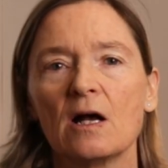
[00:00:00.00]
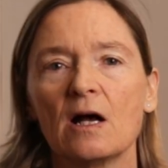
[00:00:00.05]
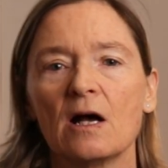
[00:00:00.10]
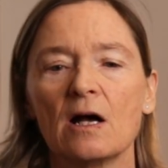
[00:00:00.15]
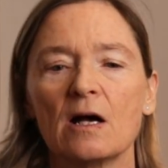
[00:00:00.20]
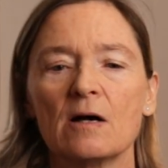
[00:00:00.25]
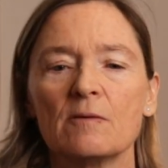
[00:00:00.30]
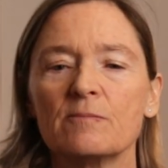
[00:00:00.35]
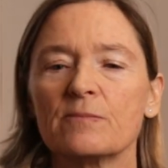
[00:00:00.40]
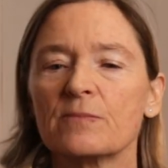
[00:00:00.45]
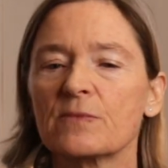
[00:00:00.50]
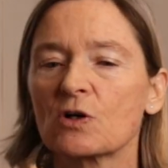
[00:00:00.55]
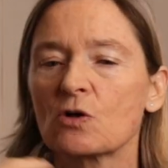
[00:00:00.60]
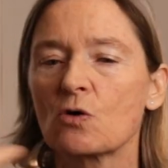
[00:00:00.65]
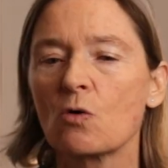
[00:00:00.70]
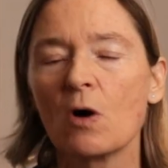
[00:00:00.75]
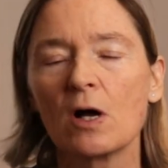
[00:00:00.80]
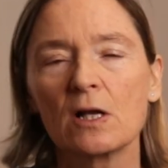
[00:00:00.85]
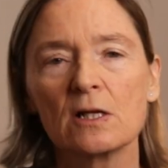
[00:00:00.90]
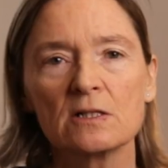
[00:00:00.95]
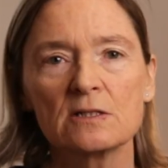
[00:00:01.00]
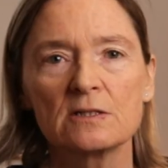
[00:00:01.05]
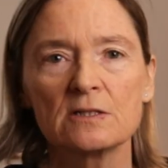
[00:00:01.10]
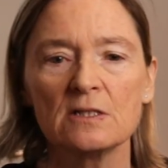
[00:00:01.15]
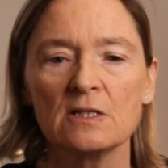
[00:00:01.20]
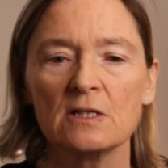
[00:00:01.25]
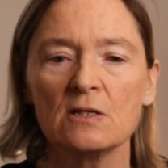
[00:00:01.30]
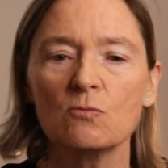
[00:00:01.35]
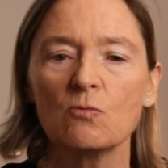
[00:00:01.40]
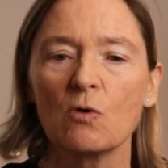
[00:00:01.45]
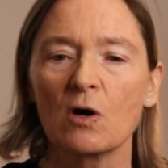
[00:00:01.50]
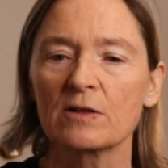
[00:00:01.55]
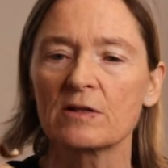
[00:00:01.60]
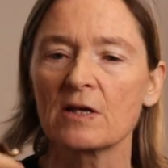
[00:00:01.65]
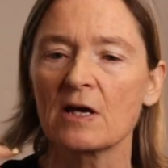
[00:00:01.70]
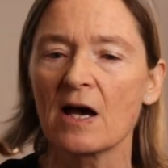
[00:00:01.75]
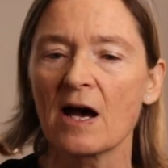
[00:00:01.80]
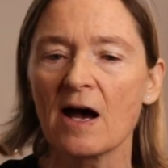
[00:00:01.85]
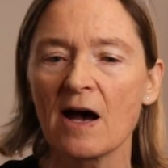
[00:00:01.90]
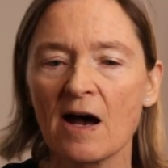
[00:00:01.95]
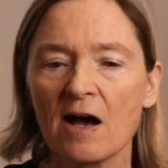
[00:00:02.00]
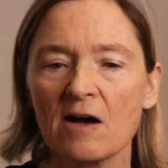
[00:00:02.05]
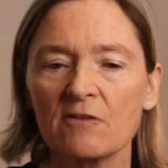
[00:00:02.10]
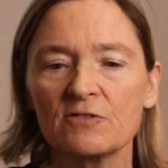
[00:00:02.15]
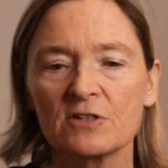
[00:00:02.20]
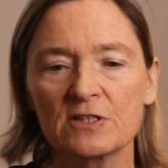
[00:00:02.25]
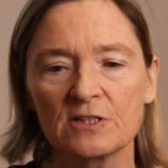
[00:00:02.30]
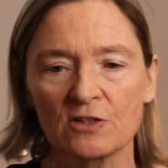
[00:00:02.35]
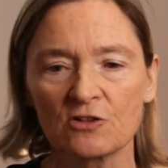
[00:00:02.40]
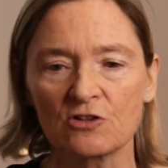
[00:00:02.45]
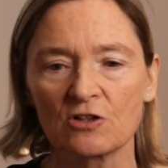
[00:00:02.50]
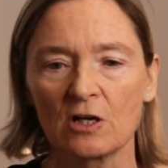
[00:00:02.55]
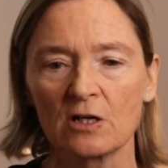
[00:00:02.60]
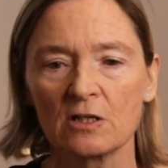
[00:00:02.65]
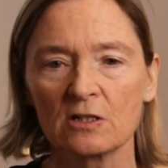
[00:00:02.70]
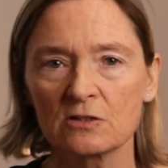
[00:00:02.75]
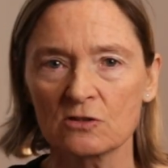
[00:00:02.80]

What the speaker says: the quality, what they have, etc.